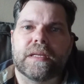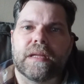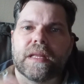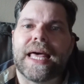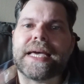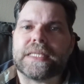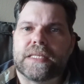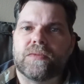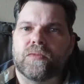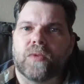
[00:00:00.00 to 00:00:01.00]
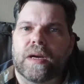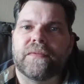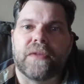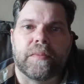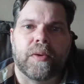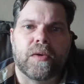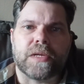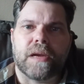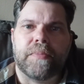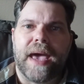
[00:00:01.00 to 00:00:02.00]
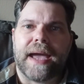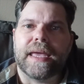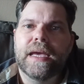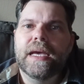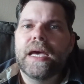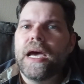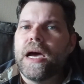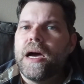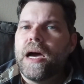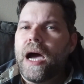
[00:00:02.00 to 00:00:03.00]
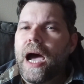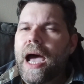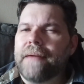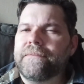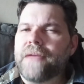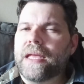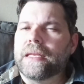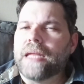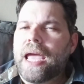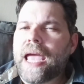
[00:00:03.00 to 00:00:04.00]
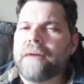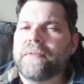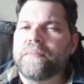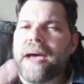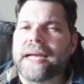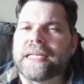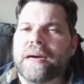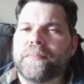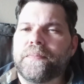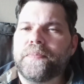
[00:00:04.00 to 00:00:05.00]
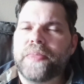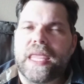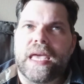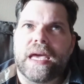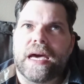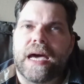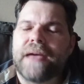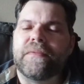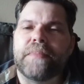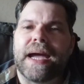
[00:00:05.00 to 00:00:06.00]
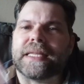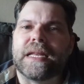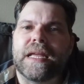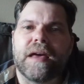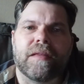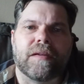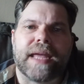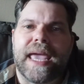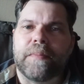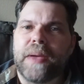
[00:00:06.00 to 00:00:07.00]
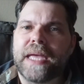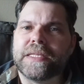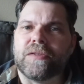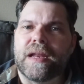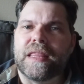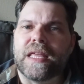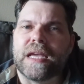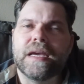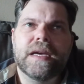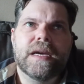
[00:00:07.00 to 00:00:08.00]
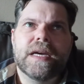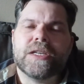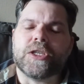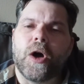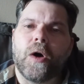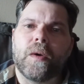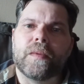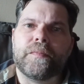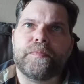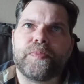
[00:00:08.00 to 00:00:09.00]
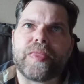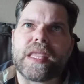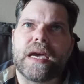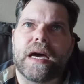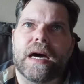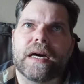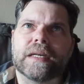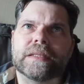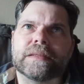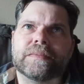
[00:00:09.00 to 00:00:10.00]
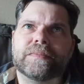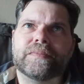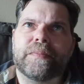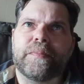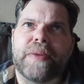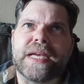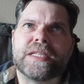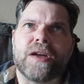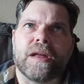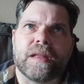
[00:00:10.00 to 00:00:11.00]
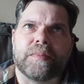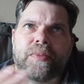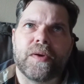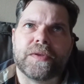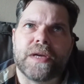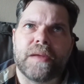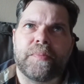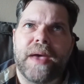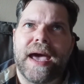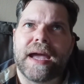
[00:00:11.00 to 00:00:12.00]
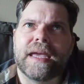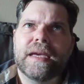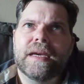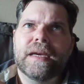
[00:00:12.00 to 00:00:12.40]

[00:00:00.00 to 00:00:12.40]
in the last one for the proton pack, I haven't backed up. I haven't backed any other campaigns or anything. So, based on the proton pack,